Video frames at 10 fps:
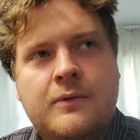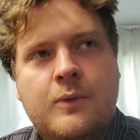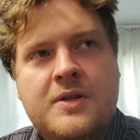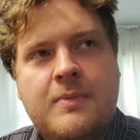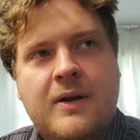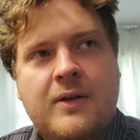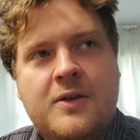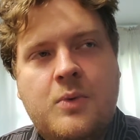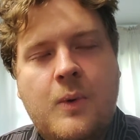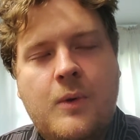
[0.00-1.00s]
went to
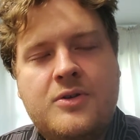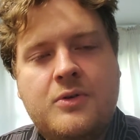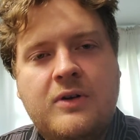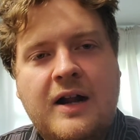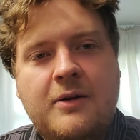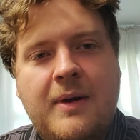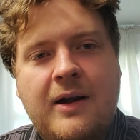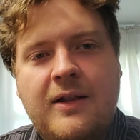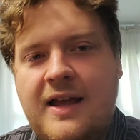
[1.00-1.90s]
Maryland, we went to a Cracker Barrel,